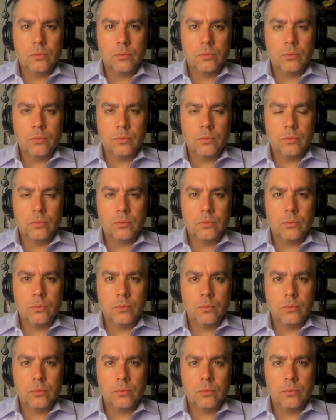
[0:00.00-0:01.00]

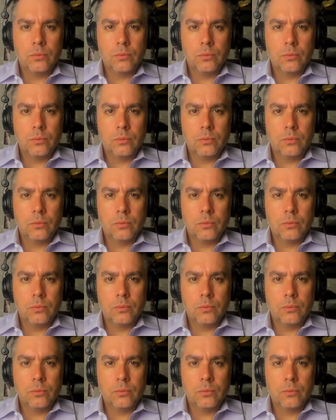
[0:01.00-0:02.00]

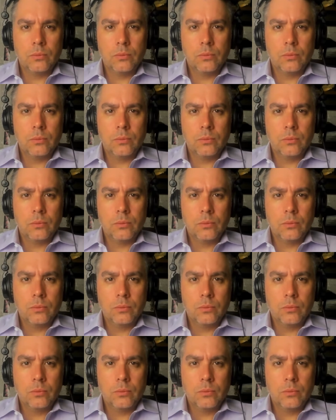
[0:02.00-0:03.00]

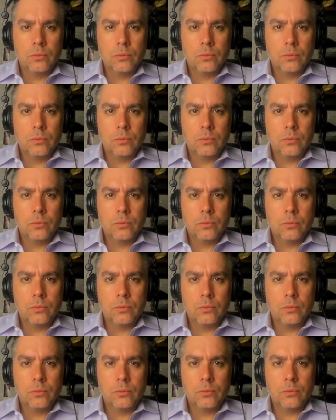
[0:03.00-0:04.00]

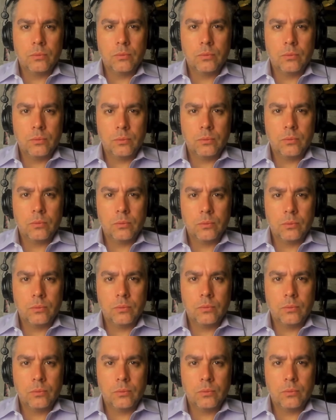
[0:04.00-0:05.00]

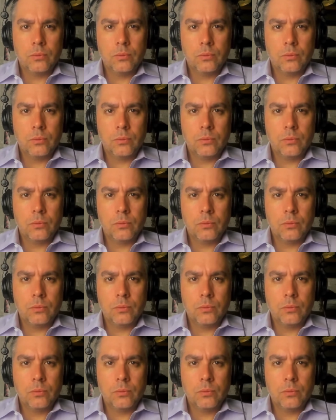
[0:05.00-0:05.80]
[no speech]